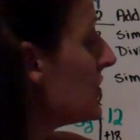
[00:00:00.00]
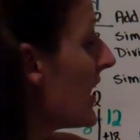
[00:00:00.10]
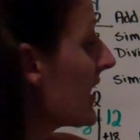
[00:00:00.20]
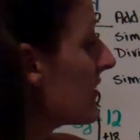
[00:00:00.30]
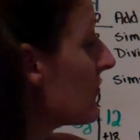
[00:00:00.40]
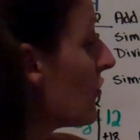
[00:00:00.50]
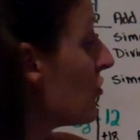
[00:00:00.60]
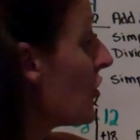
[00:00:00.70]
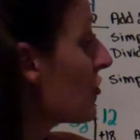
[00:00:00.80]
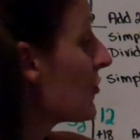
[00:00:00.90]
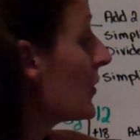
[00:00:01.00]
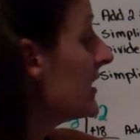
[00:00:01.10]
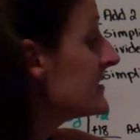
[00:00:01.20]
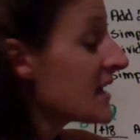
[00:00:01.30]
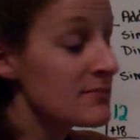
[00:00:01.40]
the
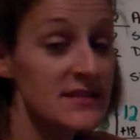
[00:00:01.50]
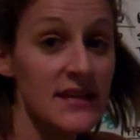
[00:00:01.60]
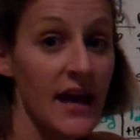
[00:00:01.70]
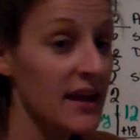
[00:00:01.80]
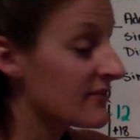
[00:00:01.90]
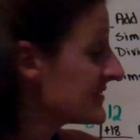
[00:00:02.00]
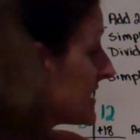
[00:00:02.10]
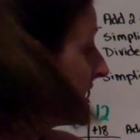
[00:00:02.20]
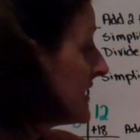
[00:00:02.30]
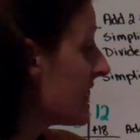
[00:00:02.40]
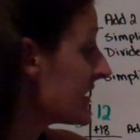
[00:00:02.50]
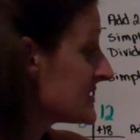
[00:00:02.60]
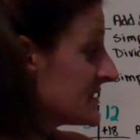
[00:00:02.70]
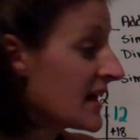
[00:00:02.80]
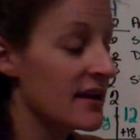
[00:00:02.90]
3 times the negative 10, and
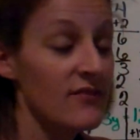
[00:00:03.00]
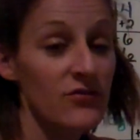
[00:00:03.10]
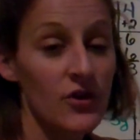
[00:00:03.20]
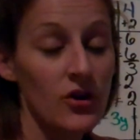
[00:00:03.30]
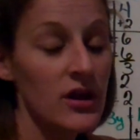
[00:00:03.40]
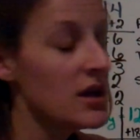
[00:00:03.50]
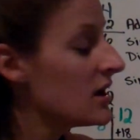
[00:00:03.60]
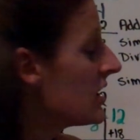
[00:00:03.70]
that's negative 30.